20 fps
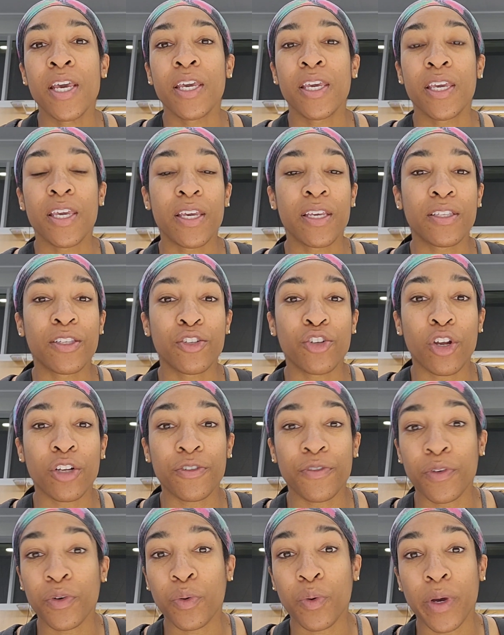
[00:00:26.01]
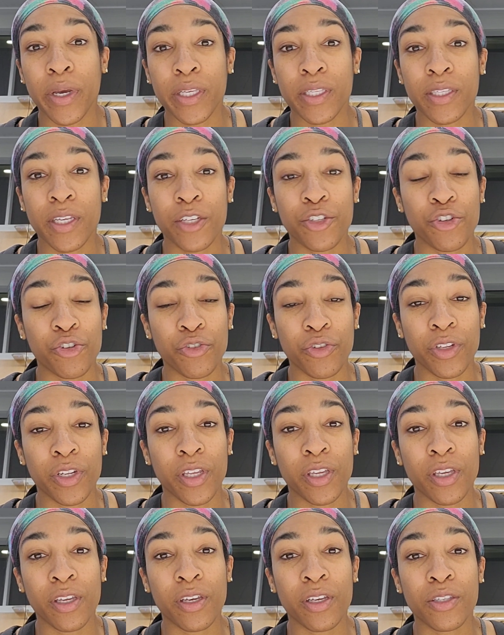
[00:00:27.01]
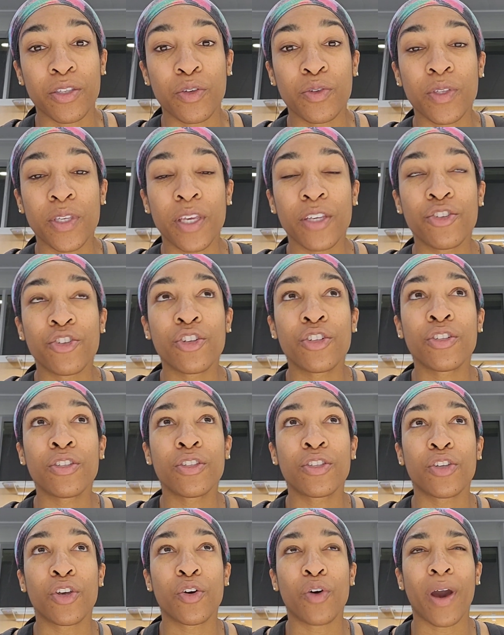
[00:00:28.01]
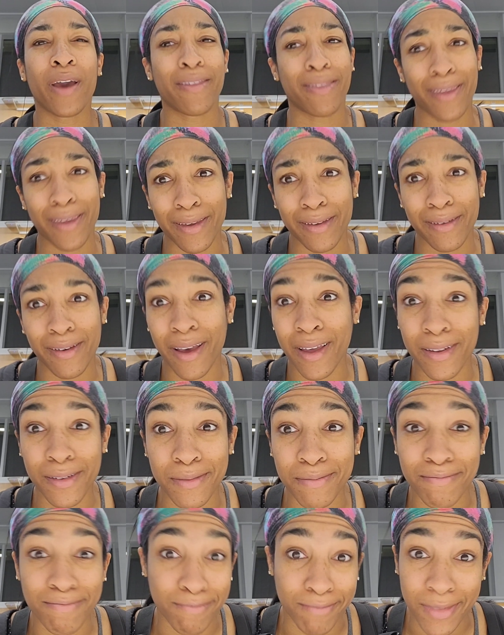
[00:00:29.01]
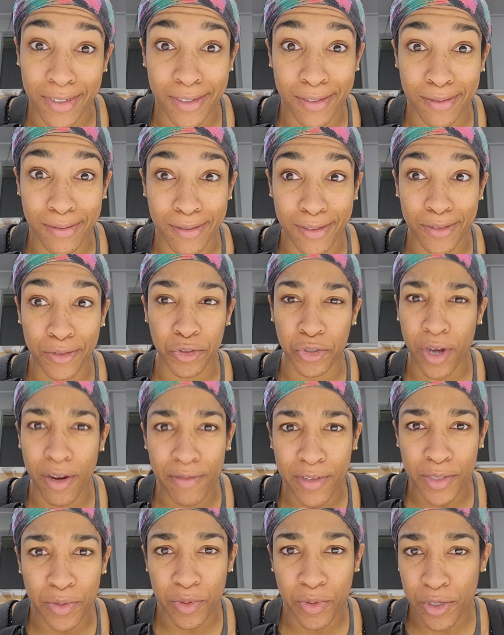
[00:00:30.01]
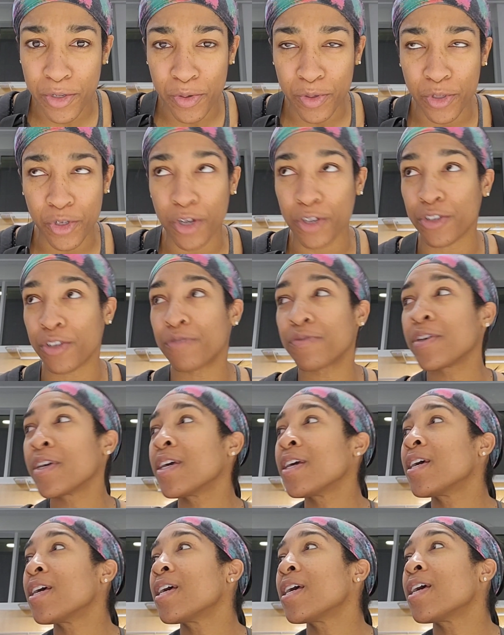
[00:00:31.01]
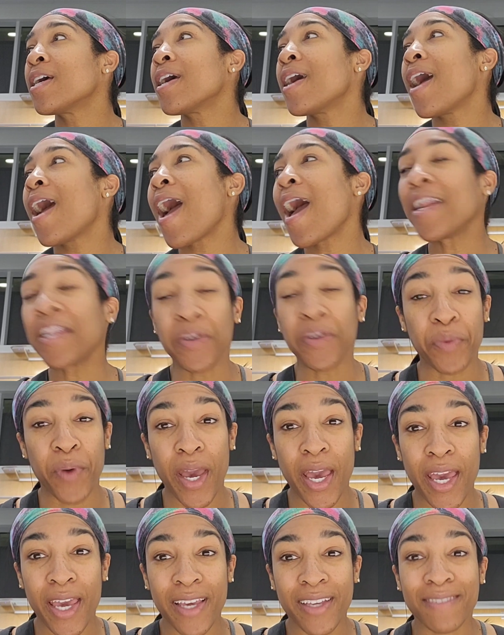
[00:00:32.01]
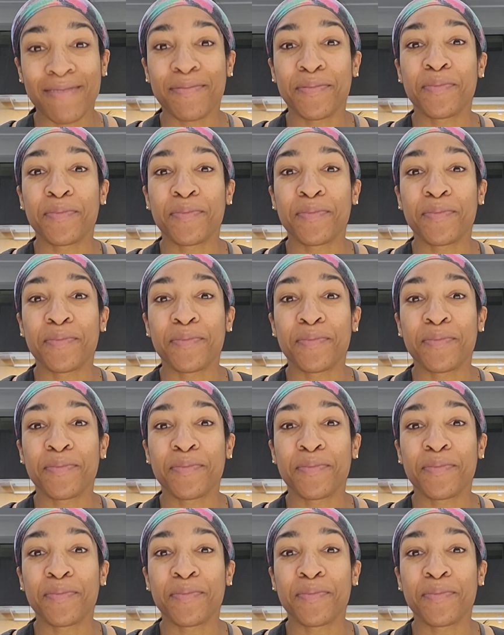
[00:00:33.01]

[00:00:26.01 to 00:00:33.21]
He is in charge of the Hawaii State Cheerleading Association. So I don't know. Travis, what are you in charge of? Anyway,